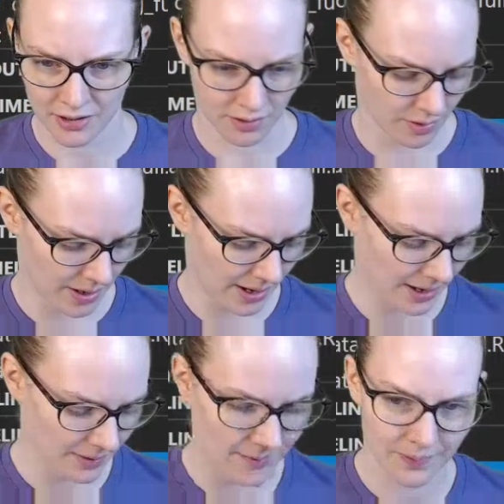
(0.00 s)

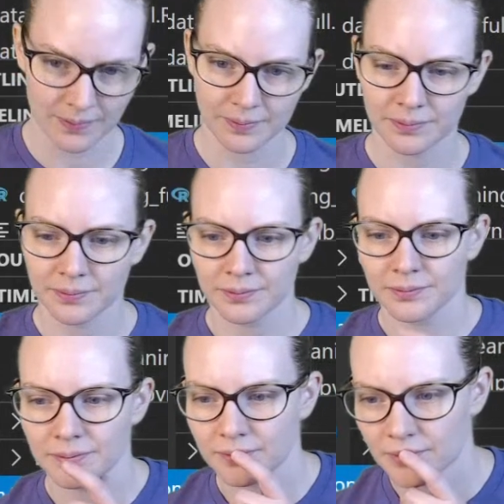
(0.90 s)
3.
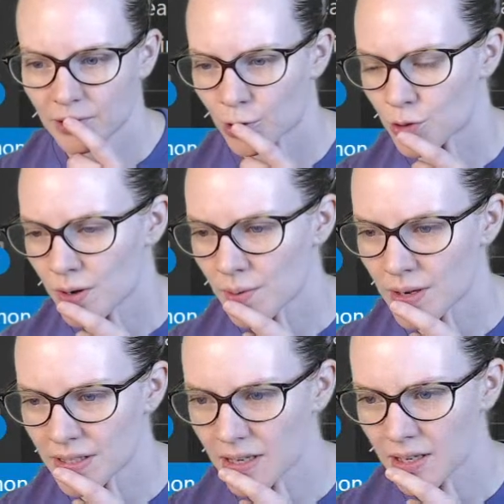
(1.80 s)
Which one
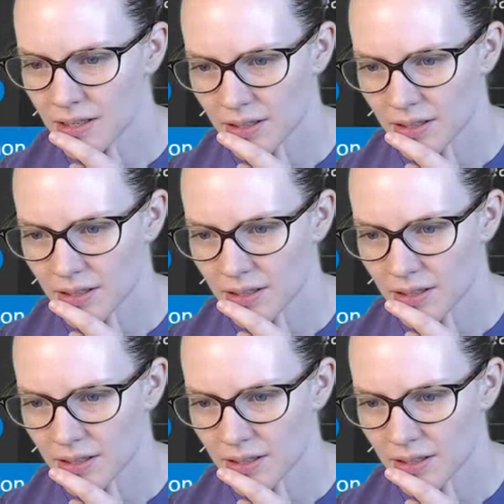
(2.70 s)
was it?